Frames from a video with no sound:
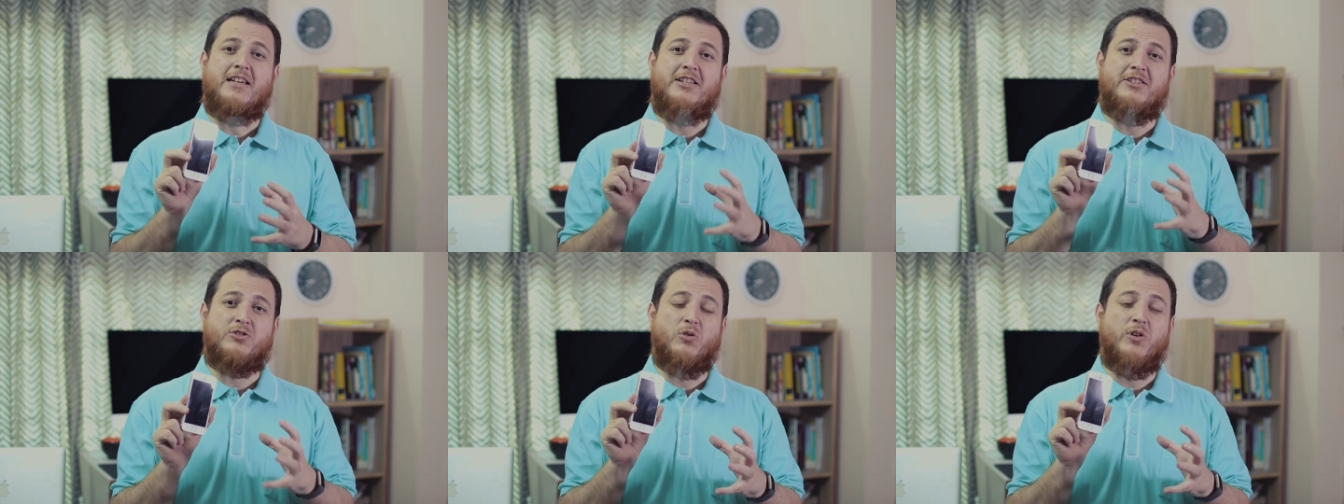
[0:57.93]

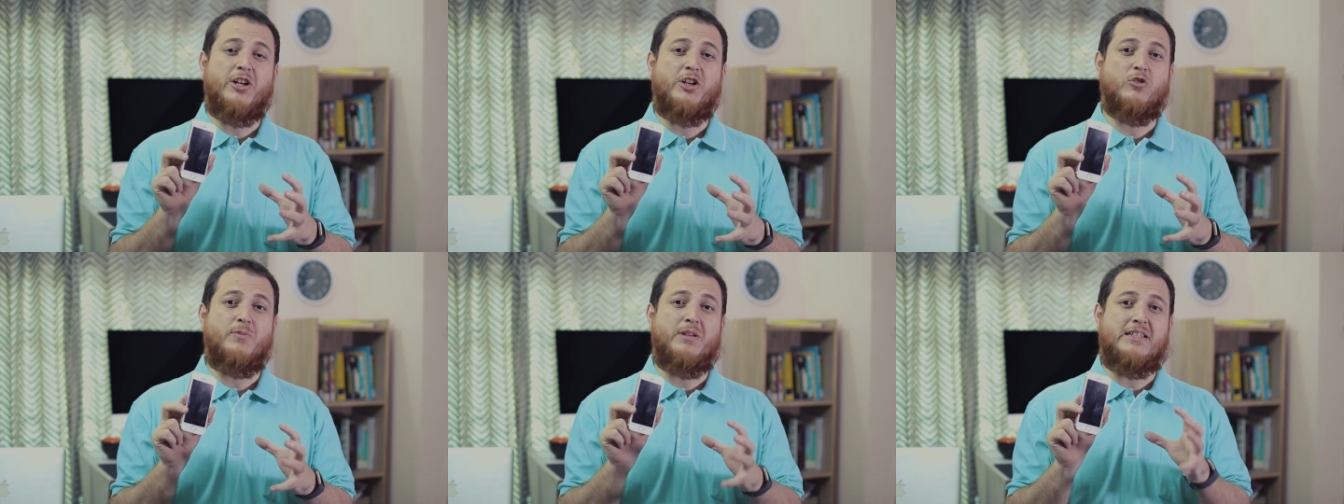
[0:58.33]
is
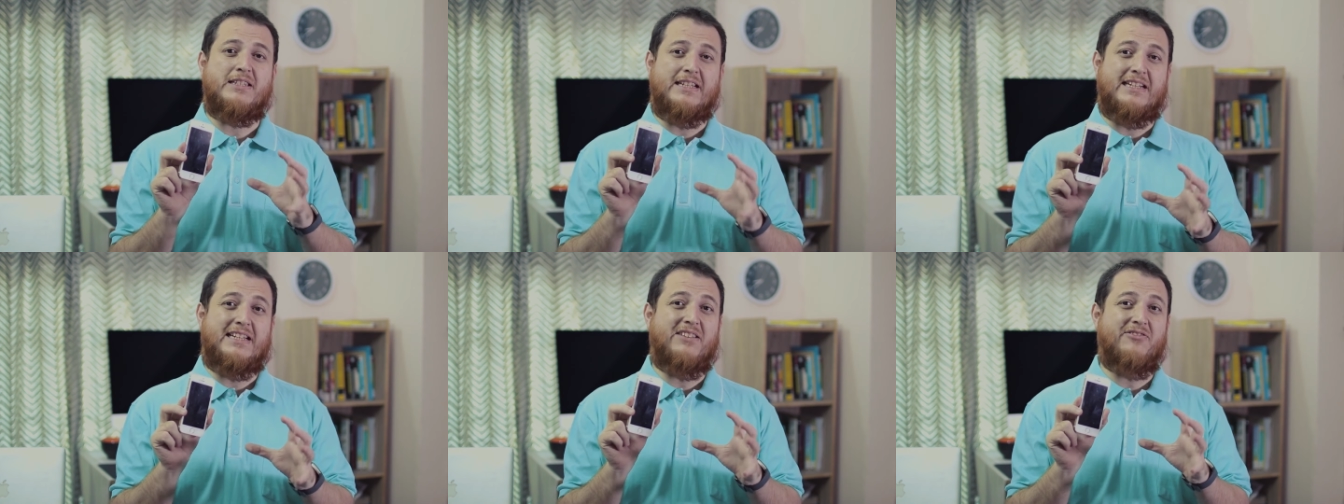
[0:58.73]
going to be
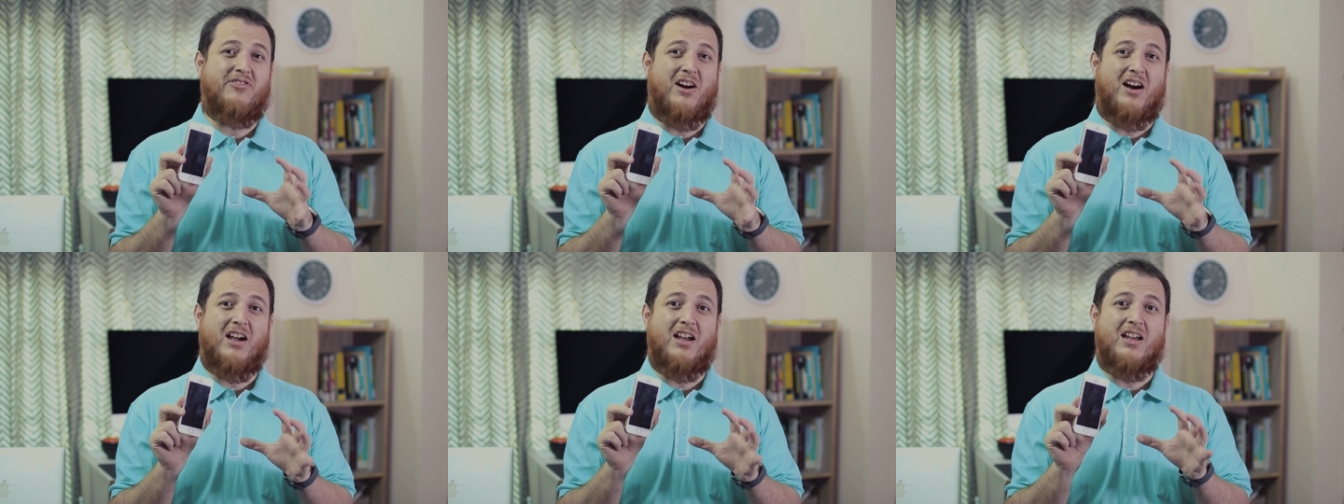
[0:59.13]

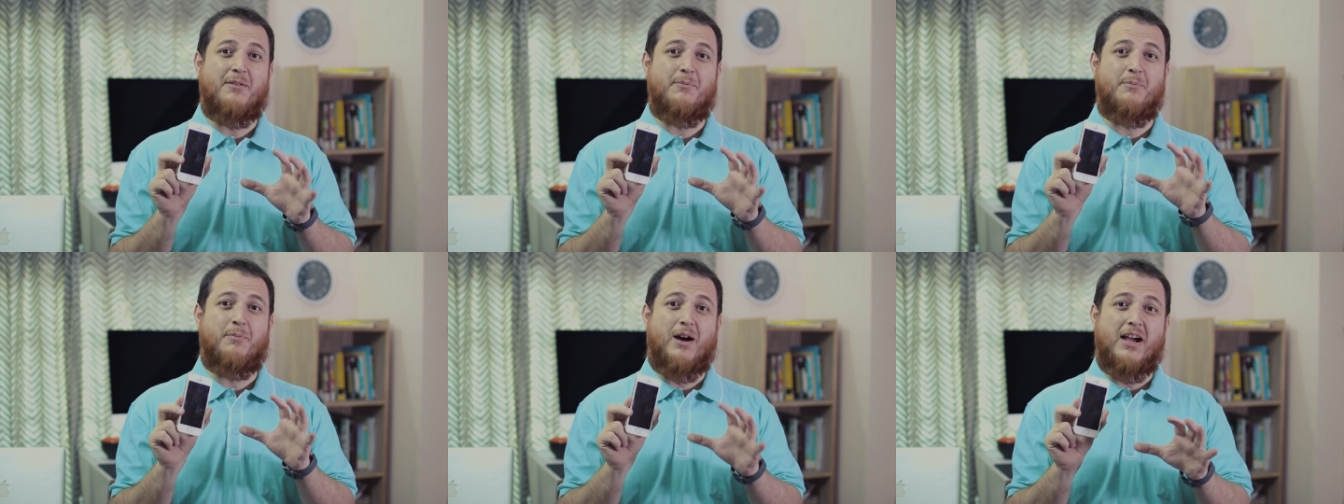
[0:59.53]

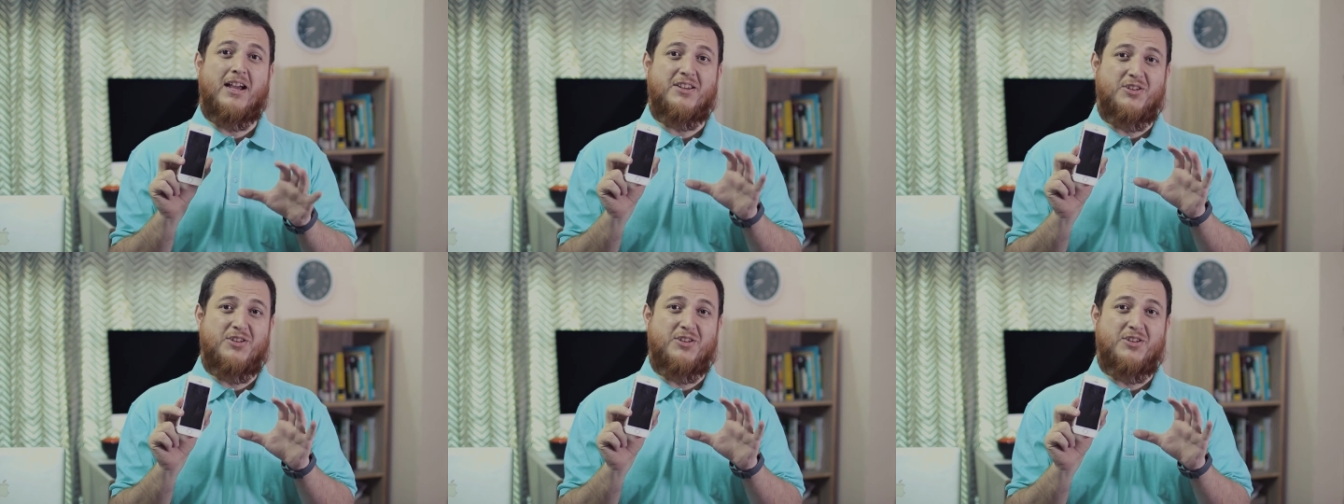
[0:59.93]
signified by